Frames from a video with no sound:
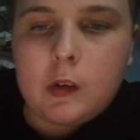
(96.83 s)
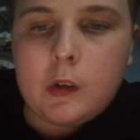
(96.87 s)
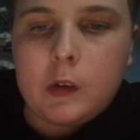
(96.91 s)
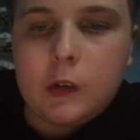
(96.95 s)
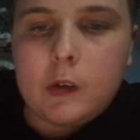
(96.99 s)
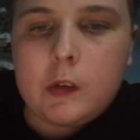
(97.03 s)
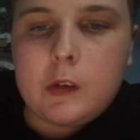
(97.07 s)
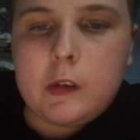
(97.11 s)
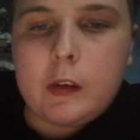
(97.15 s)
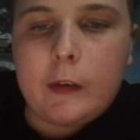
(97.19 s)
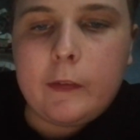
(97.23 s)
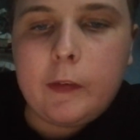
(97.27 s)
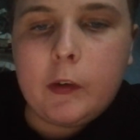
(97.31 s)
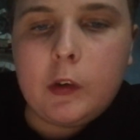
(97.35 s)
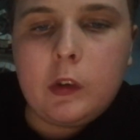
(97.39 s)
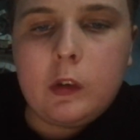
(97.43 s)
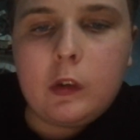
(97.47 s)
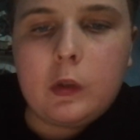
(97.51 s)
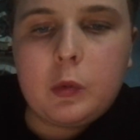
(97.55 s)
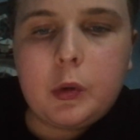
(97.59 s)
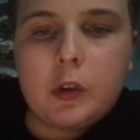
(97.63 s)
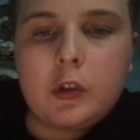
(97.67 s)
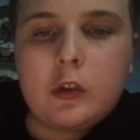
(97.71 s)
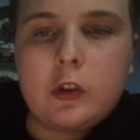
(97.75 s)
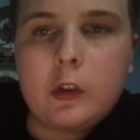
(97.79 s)
7
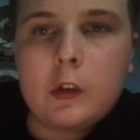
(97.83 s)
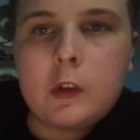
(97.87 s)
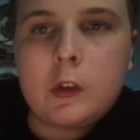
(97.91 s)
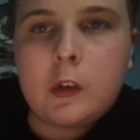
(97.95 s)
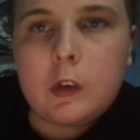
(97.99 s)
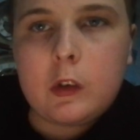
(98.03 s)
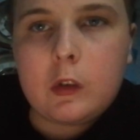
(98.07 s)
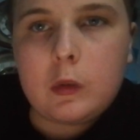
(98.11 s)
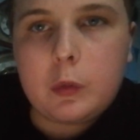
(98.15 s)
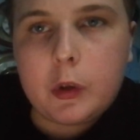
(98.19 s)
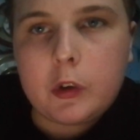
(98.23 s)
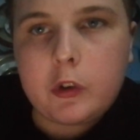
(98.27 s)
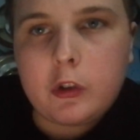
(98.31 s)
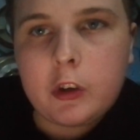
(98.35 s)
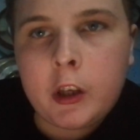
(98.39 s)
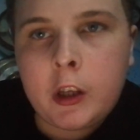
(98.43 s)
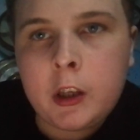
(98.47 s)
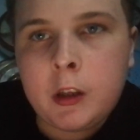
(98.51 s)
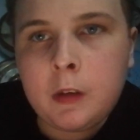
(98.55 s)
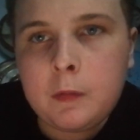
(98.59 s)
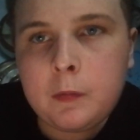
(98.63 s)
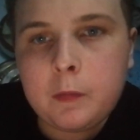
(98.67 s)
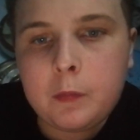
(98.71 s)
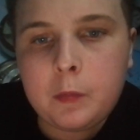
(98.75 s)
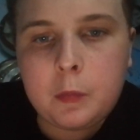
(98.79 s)
switches
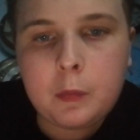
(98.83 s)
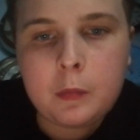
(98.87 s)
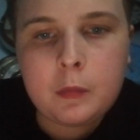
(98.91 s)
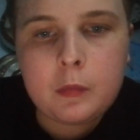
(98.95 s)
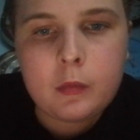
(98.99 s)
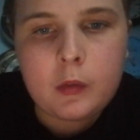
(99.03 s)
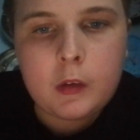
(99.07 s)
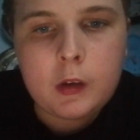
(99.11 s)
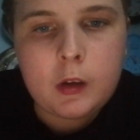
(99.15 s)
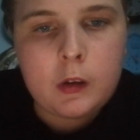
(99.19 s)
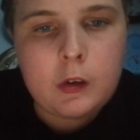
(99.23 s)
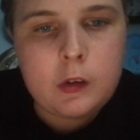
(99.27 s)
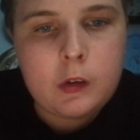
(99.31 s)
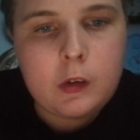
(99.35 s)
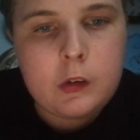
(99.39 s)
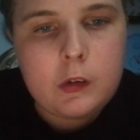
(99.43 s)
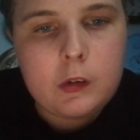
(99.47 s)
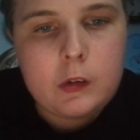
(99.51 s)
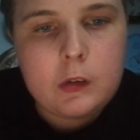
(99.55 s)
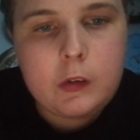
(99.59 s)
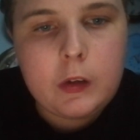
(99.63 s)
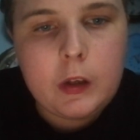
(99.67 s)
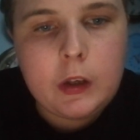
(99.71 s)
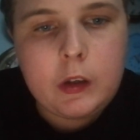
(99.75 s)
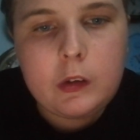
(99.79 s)
switching,
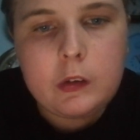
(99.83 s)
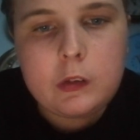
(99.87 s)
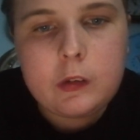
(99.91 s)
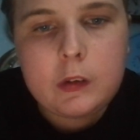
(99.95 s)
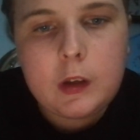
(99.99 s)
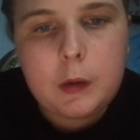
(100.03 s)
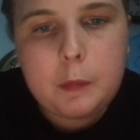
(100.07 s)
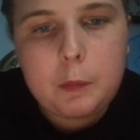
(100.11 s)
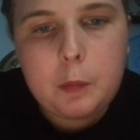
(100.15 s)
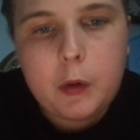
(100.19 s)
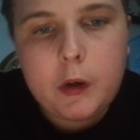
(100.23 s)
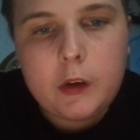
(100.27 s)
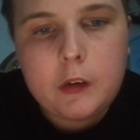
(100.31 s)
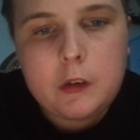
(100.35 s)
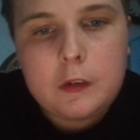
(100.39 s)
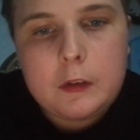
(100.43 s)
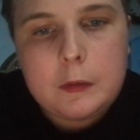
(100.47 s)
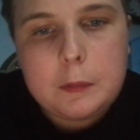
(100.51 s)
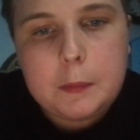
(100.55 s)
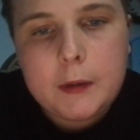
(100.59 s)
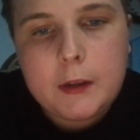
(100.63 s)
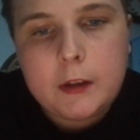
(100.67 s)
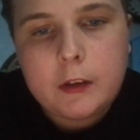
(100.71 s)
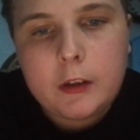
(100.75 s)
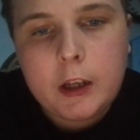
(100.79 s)
6 subways
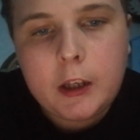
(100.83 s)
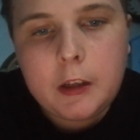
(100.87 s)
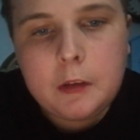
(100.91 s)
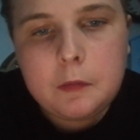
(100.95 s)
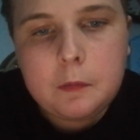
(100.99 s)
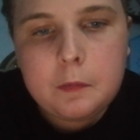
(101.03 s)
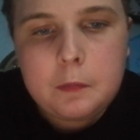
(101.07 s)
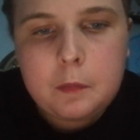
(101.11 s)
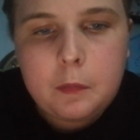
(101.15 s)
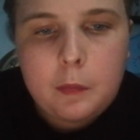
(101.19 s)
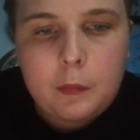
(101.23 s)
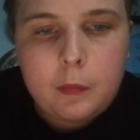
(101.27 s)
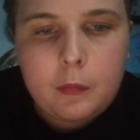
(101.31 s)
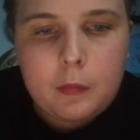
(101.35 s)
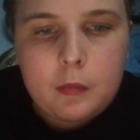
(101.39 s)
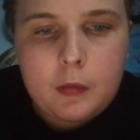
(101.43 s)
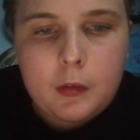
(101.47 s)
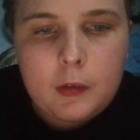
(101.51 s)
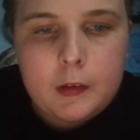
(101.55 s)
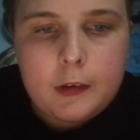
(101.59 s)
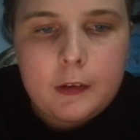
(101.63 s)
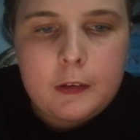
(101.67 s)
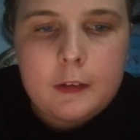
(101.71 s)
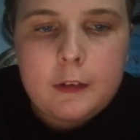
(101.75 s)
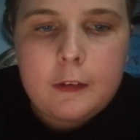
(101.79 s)
speeding,
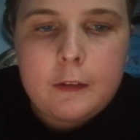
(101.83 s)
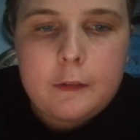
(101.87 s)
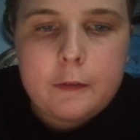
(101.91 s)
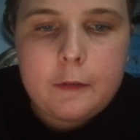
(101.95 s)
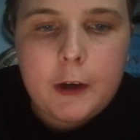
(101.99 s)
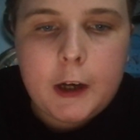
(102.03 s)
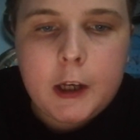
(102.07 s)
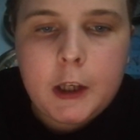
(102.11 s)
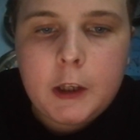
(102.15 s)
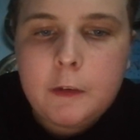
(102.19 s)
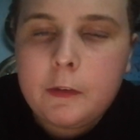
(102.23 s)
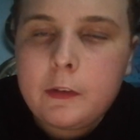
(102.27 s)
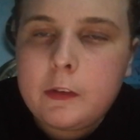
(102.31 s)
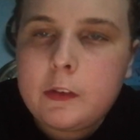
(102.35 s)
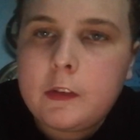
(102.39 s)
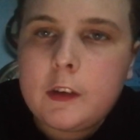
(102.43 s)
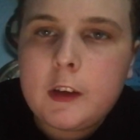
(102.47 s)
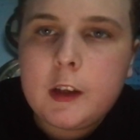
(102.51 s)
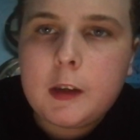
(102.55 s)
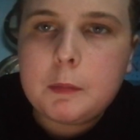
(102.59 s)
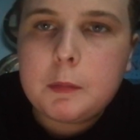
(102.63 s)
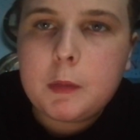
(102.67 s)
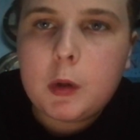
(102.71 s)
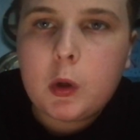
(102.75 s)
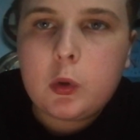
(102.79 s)
5
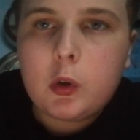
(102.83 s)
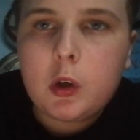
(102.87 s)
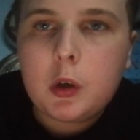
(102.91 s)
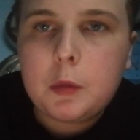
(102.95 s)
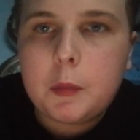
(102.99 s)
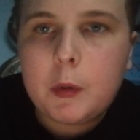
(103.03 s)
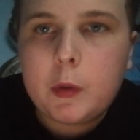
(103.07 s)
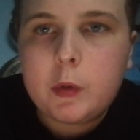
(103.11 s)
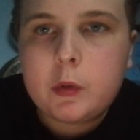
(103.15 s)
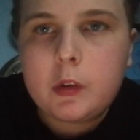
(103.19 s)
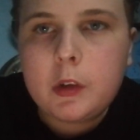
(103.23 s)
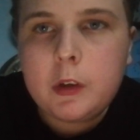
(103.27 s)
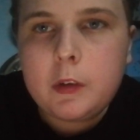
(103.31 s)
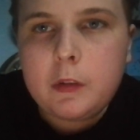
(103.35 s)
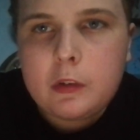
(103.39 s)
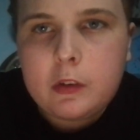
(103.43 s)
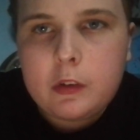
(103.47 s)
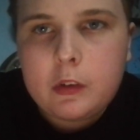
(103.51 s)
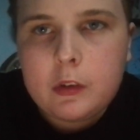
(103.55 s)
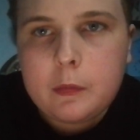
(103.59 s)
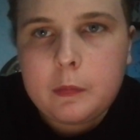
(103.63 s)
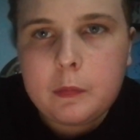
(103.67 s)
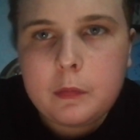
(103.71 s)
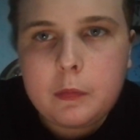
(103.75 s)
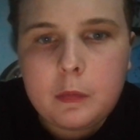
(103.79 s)
steam
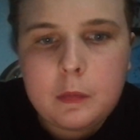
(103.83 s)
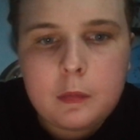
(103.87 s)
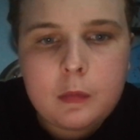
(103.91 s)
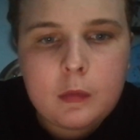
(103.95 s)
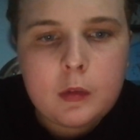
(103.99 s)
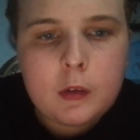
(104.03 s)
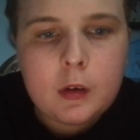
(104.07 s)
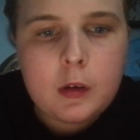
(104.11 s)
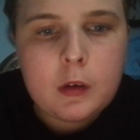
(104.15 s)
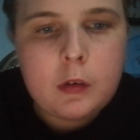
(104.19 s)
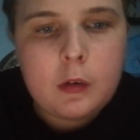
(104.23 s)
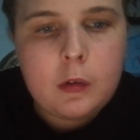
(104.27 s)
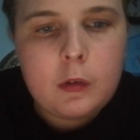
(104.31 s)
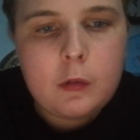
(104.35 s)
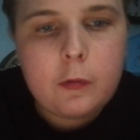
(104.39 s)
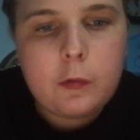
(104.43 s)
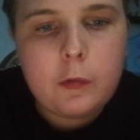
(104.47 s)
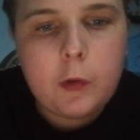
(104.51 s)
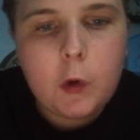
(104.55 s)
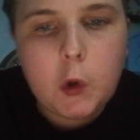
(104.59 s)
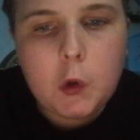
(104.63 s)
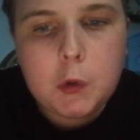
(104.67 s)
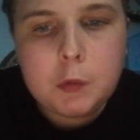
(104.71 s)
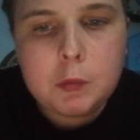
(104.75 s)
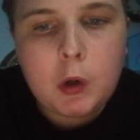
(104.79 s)
locomotives,
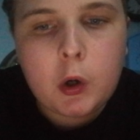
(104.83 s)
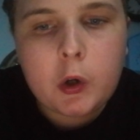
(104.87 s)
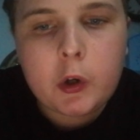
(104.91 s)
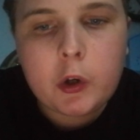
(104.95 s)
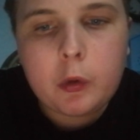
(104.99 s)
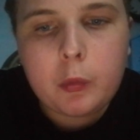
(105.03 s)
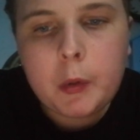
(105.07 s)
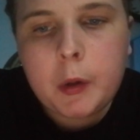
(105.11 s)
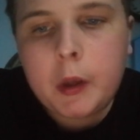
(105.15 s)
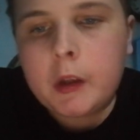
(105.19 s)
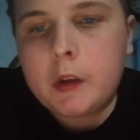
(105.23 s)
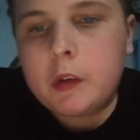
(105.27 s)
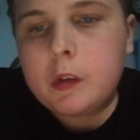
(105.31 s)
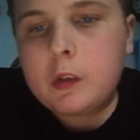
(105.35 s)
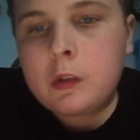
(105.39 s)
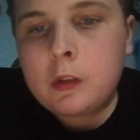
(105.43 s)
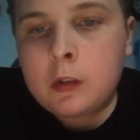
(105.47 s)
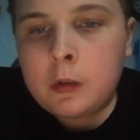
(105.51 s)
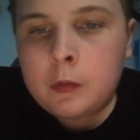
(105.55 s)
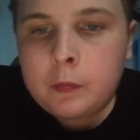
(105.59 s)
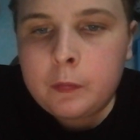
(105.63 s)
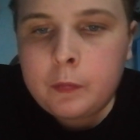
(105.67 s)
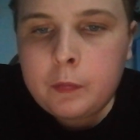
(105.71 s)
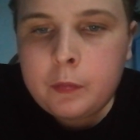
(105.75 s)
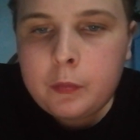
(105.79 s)
4 monorails,
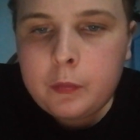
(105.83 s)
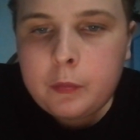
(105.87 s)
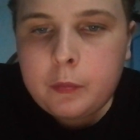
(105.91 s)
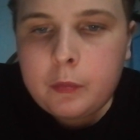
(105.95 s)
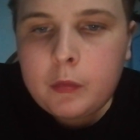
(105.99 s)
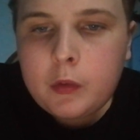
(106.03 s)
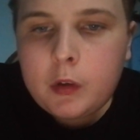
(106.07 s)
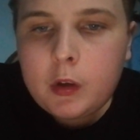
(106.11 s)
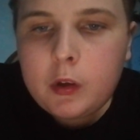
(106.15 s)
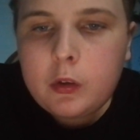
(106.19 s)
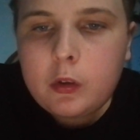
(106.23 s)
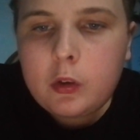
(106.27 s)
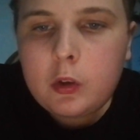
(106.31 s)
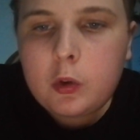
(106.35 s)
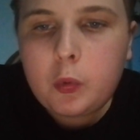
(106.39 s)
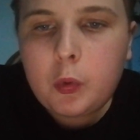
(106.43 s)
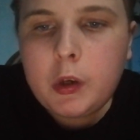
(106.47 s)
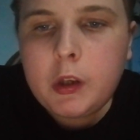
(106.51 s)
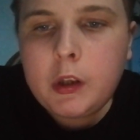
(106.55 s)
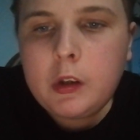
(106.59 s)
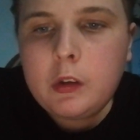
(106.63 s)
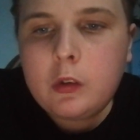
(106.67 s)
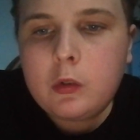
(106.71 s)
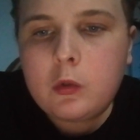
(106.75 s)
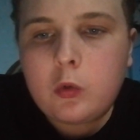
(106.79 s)

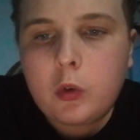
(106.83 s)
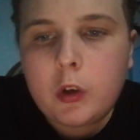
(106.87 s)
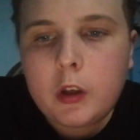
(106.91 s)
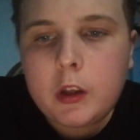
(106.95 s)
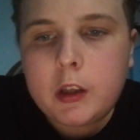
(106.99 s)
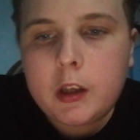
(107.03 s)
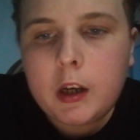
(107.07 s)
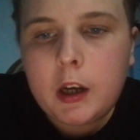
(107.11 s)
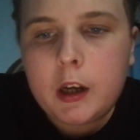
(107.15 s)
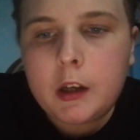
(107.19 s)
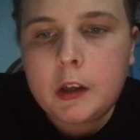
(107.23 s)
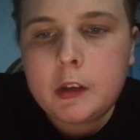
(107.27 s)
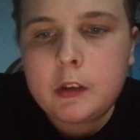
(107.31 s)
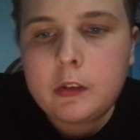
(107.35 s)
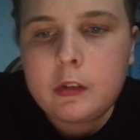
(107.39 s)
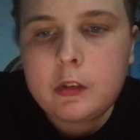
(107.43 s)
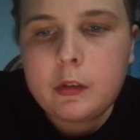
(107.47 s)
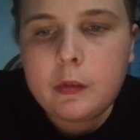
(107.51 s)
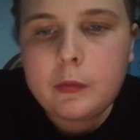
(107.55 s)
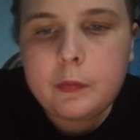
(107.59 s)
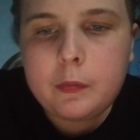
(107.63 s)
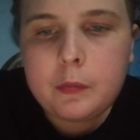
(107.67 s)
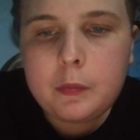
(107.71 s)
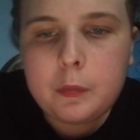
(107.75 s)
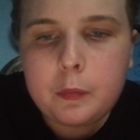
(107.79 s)
3 streetcars,
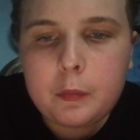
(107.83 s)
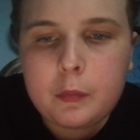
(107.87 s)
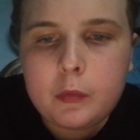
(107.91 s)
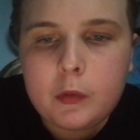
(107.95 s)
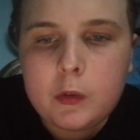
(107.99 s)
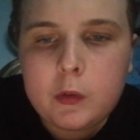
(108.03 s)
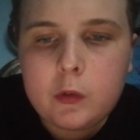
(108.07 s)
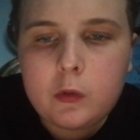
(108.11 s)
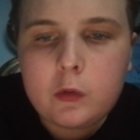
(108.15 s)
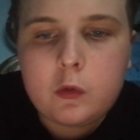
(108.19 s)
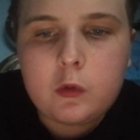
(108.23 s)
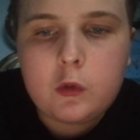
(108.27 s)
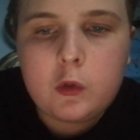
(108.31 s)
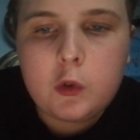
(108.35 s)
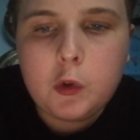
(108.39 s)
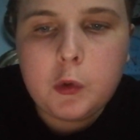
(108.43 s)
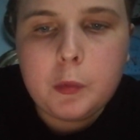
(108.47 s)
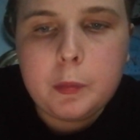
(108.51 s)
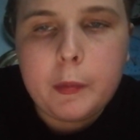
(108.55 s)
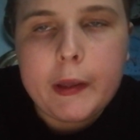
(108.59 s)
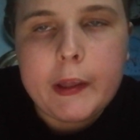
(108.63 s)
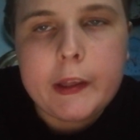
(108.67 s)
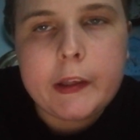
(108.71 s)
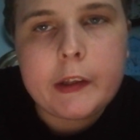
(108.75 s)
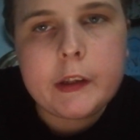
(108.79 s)
2
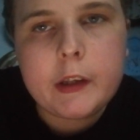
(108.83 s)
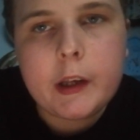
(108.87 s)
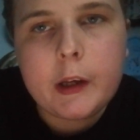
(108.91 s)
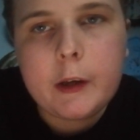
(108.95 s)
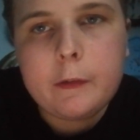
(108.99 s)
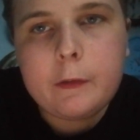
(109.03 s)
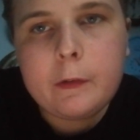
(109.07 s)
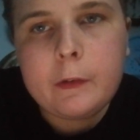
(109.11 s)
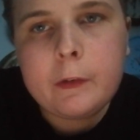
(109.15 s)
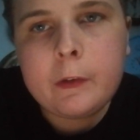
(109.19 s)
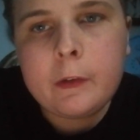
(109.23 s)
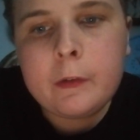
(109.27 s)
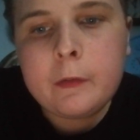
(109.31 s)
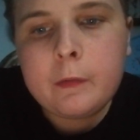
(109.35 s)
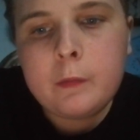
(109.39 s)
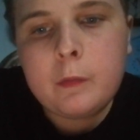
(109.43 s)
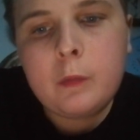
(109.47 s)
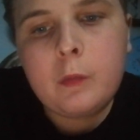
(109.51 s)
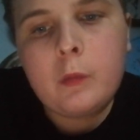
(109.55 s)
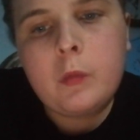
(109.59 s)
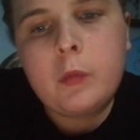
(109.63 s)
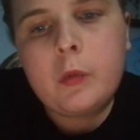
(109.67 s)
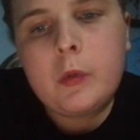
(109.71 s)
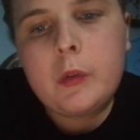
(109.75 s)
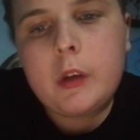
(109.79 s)
maglevs,
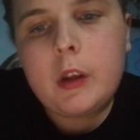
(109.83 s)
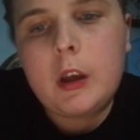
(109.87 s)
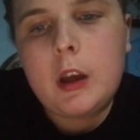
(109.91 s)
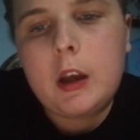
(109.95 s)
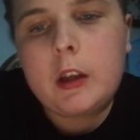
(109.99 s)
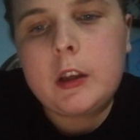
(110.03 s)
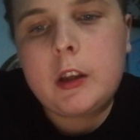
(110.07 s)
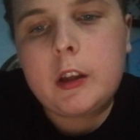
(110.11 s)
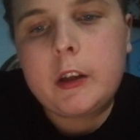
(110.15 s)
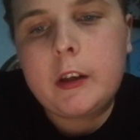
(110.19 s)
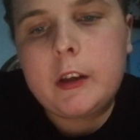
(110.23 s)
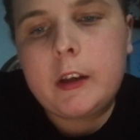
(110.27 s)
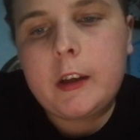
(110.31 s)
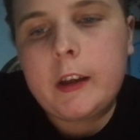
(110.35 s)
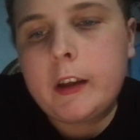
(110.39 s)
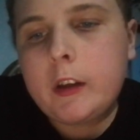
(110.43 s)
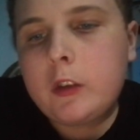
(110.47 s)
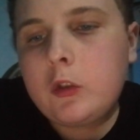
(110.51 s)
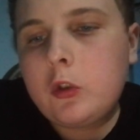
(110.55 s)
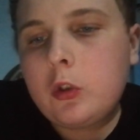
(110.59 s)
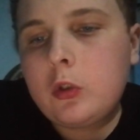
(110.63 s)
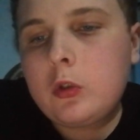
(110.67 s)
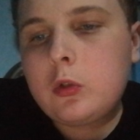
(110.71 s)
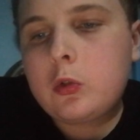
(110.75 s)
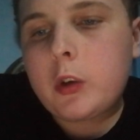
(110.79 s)
and an
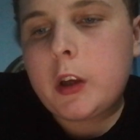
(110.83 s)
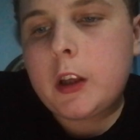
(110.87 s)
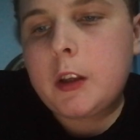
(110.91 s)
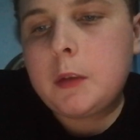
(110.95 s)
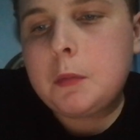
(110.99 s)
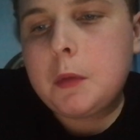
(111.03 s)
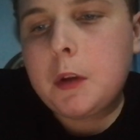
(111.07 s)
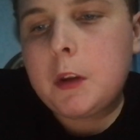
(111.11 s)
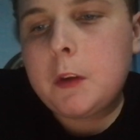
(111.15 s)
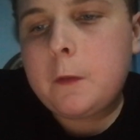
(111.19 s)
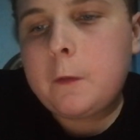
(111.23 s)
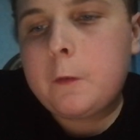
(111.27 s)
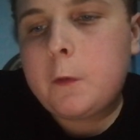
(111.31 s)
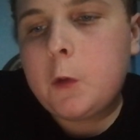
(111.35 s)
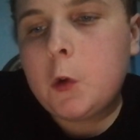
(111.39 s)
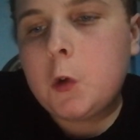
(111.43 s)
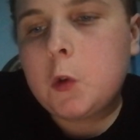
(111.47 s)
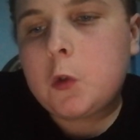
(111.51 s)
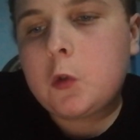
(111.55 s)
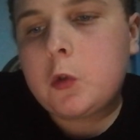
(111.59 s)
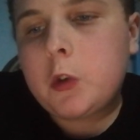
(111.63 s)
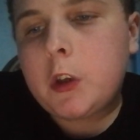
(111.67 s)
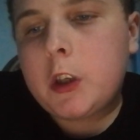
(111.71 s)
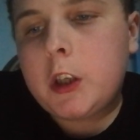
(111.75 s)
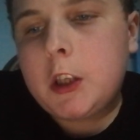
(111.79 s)
electric train with a fir
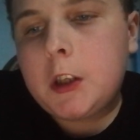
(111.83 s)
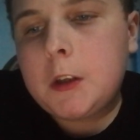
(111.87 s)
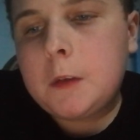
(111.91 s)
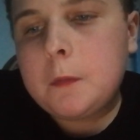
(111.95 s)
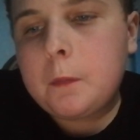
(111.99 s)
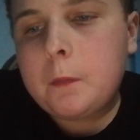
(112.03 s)
tree.